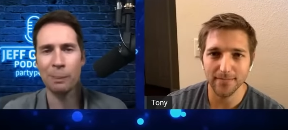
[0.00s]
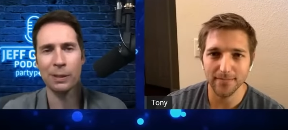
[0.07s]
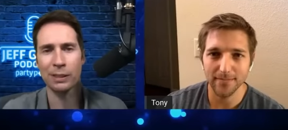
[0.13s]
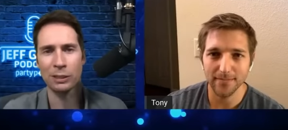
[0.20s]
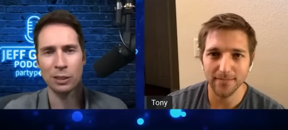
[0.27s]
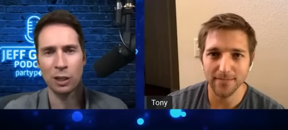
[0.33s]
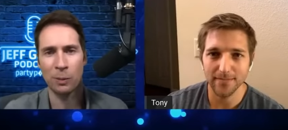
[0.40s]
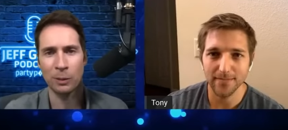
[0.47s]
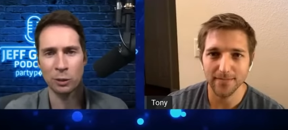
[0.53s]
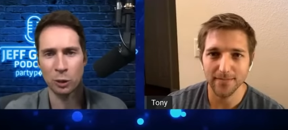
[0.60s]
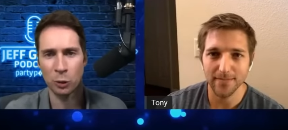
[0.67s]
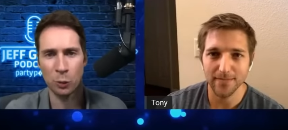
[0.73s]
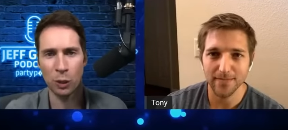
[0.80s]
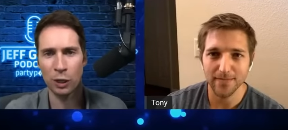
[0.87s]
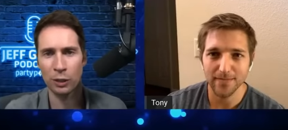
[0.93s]
Speaker 1: in this tournament. So you
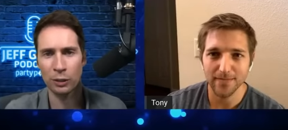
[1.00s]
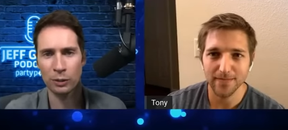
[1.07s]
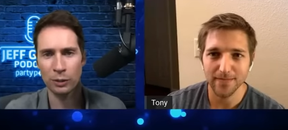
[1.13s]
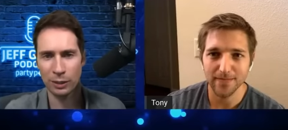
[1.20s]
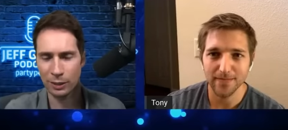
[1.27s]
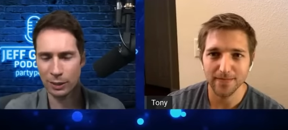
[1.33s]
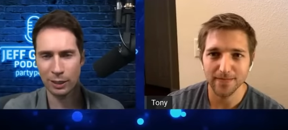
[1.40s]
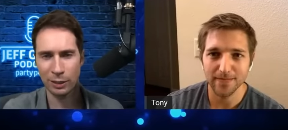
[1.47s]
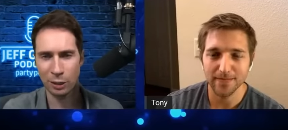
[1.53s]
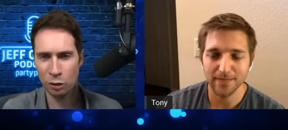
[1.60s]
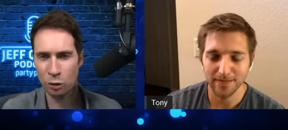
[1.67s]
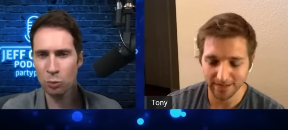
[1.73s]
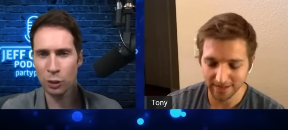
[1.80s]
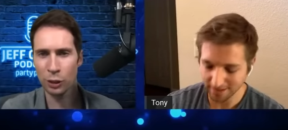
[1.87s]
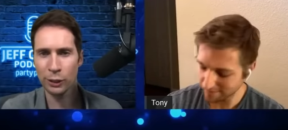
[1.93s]
were, did you
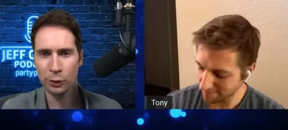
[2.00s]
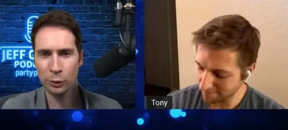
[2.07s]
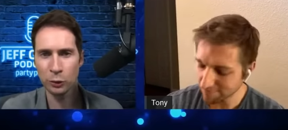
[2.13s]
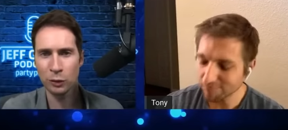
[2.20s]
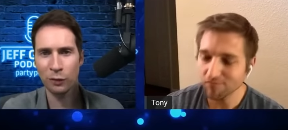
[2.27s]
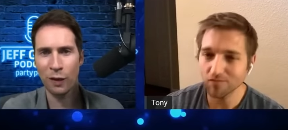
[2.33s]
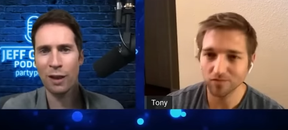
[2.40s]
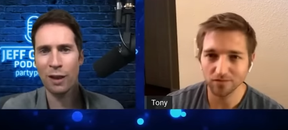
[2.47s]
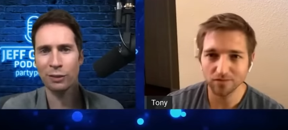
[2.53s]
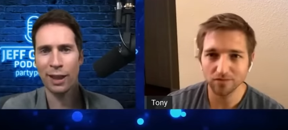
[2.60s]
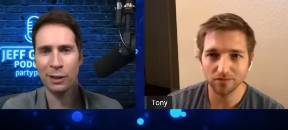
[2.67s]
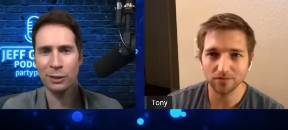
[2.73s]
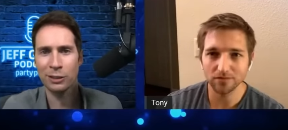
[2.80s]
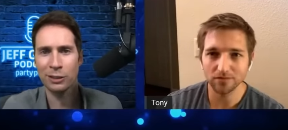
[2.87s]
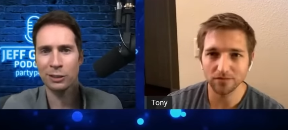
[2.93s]
really lose five
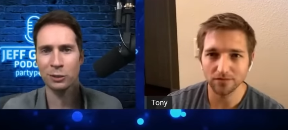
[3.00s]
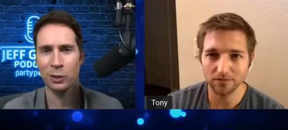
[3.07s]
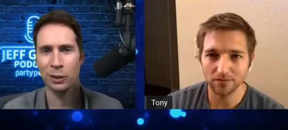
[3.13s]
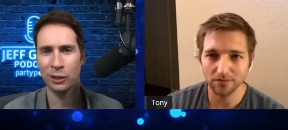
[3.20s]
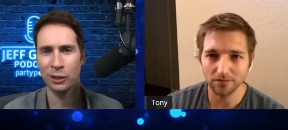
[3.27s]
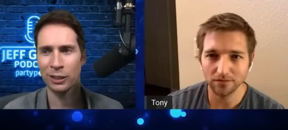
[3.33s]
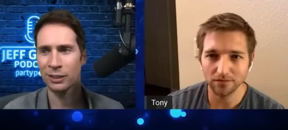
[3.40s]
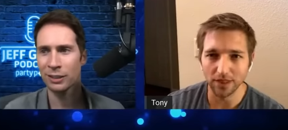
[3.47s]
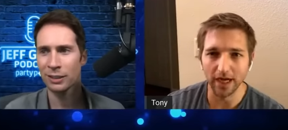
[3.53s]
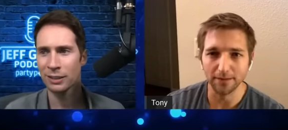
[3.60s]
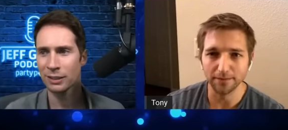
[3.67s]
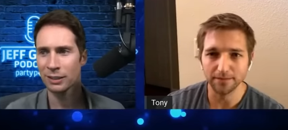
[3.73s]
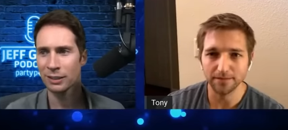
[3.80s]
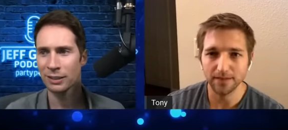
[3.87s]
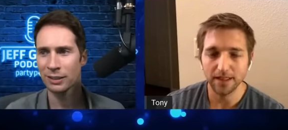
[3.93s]
thousand Australian? Yeah.
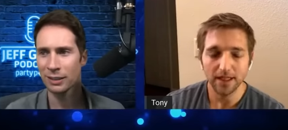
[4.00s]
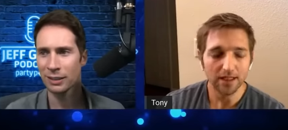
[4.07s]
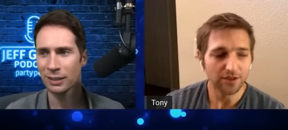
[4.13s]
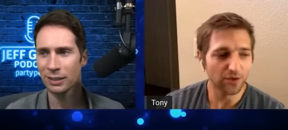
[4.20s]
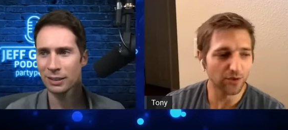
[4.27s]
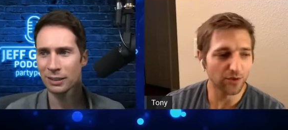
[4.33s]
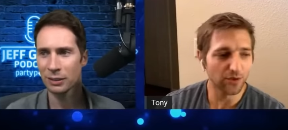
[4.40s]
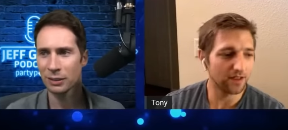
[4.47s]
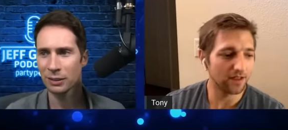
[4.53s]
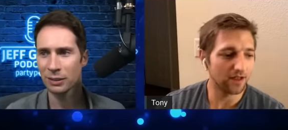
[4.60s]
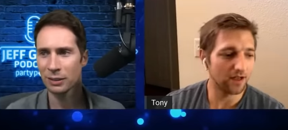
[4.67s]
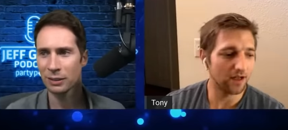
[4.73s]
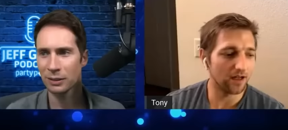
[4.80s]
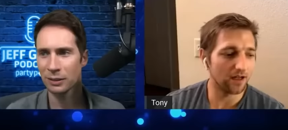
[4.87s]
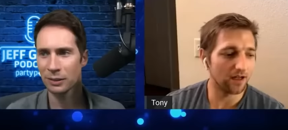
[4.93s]
So
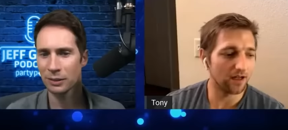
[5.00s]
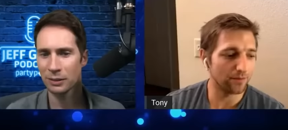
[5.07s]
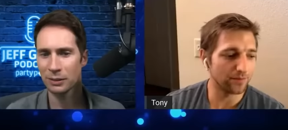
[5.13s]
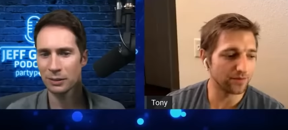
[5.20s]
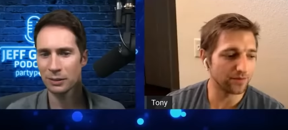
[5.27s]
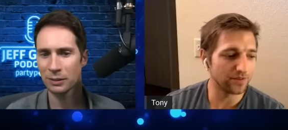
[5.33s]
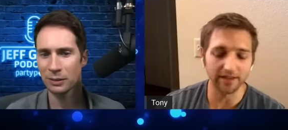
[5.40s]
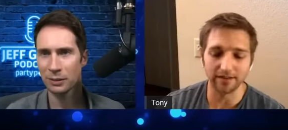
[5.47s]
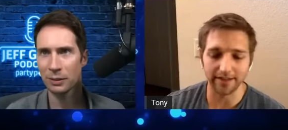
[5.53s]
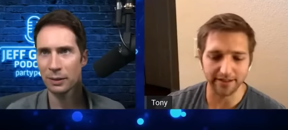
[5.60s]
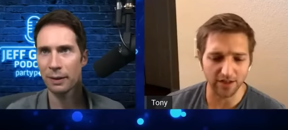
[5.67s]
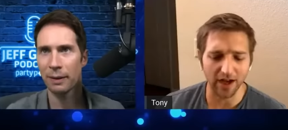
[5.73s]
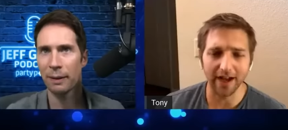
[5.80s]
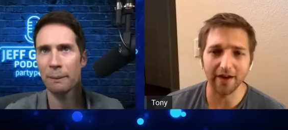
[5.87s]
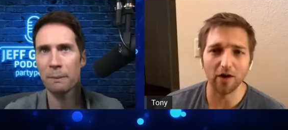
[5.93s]
uh,
Speaker 2: kind of like
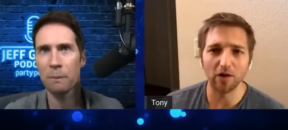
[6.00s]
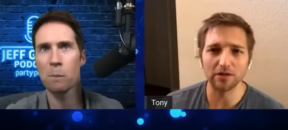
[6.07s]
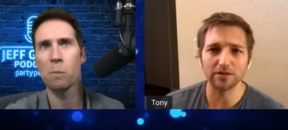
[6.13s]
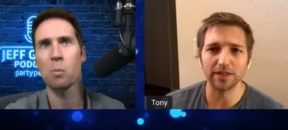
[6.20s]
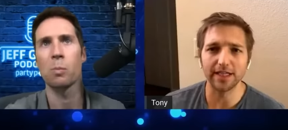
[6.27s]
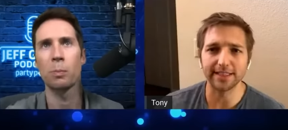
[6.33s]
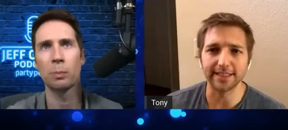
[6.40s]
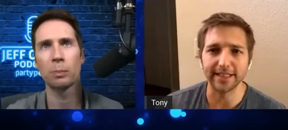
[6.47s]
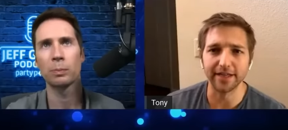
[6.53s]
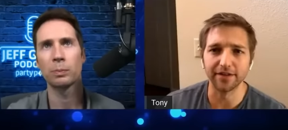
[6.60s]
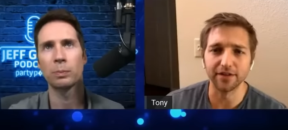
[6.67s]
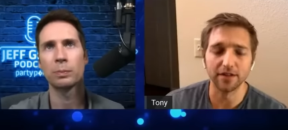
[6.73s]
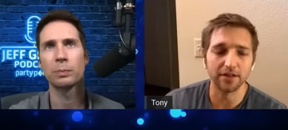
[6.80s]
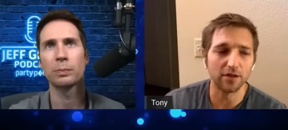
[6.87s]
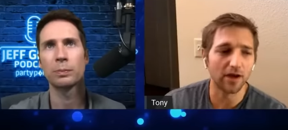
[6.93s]
tie all of that
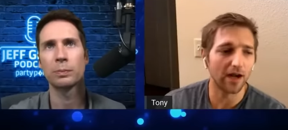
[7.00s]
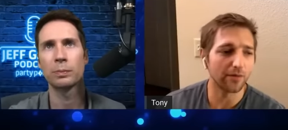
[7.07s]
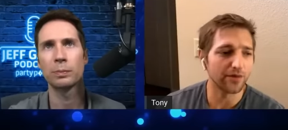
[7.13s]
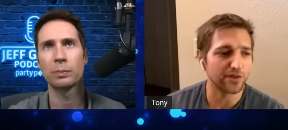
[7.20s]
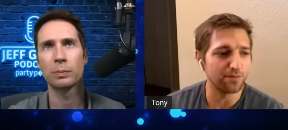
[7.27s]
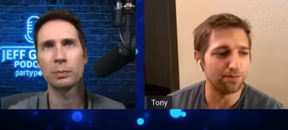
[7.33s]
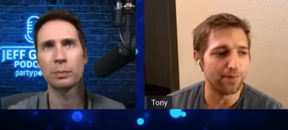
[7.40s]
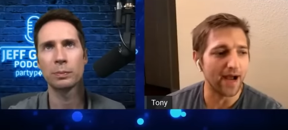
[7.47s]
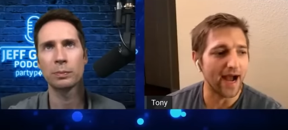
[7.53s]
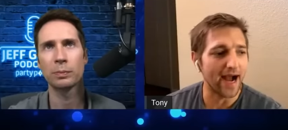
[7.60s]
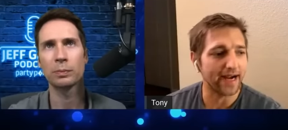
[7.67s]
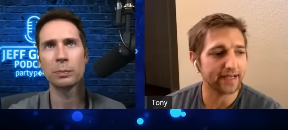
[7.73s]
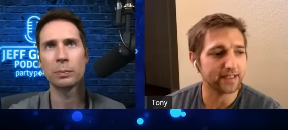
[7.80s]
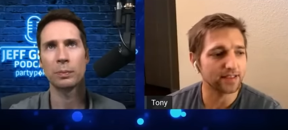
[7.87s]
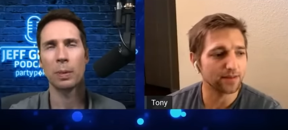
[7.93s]
together. You know, I was
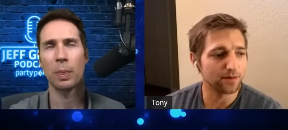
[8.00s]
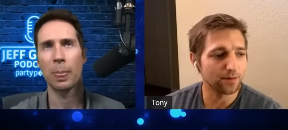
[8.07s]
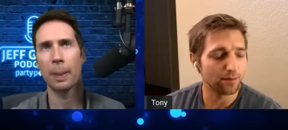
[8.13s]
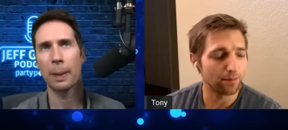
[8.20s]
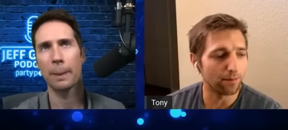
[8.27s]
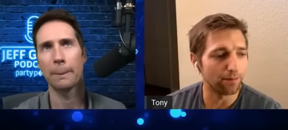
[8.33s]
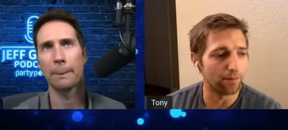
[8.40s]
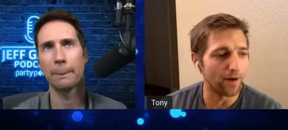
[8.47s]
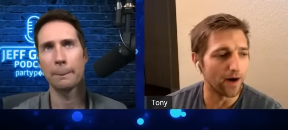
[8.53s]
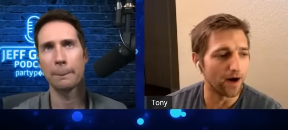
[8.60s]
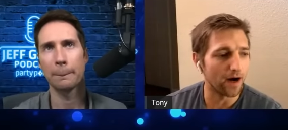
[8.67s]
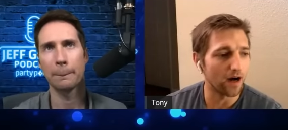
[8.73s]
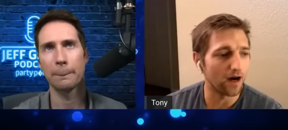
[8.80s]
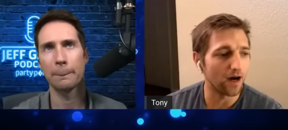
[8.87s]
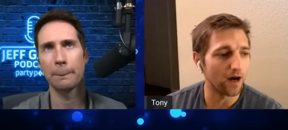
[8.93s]
backed
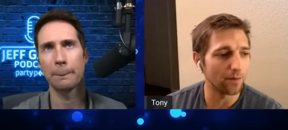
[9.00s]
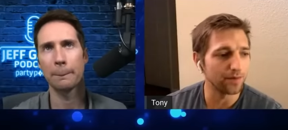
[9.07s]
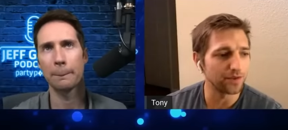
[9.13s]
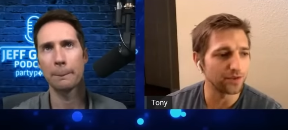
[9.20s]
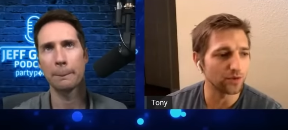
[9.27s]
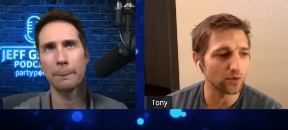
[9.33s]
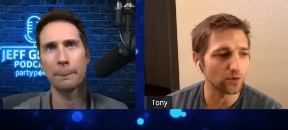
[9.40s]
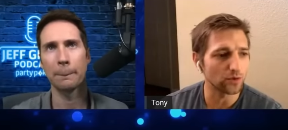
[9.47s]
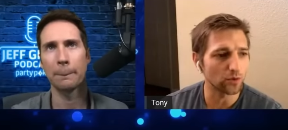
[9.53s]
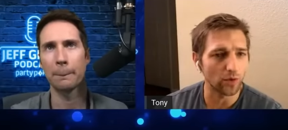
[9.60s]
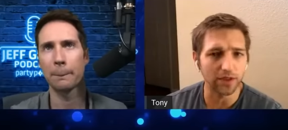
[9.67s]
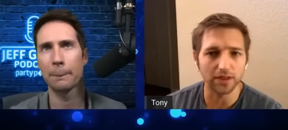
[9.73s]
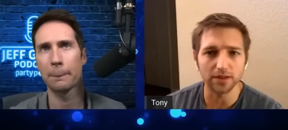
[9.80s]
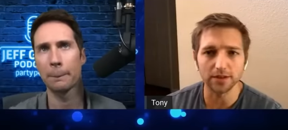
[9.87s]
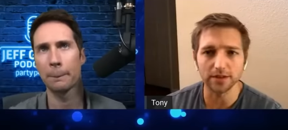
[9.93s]
uh, up until
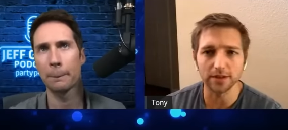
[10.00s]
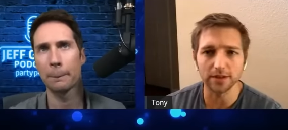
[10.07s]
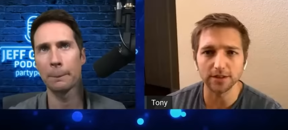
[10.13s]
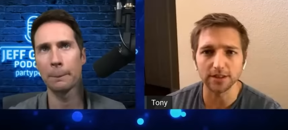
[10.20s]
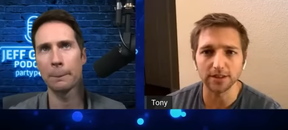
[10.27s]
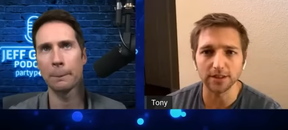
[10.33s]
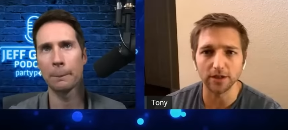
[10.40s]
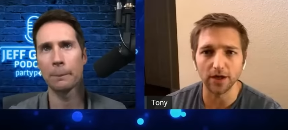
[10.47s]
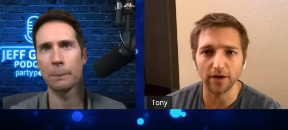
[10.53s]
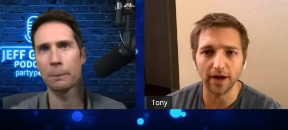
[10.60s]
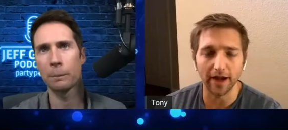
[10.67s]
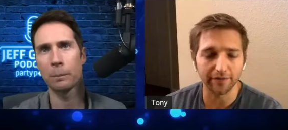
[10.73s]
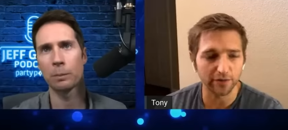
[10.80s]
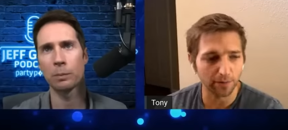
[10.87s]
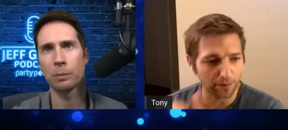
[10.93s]
twenty thirteen. You know,
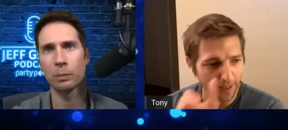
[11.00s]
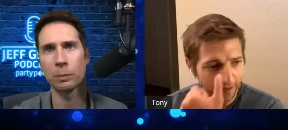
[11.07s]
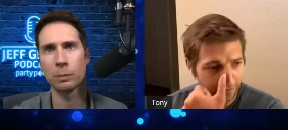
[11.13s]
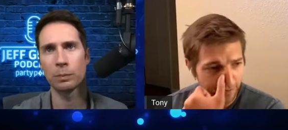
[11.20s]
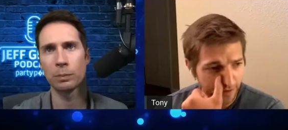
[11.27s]
after Black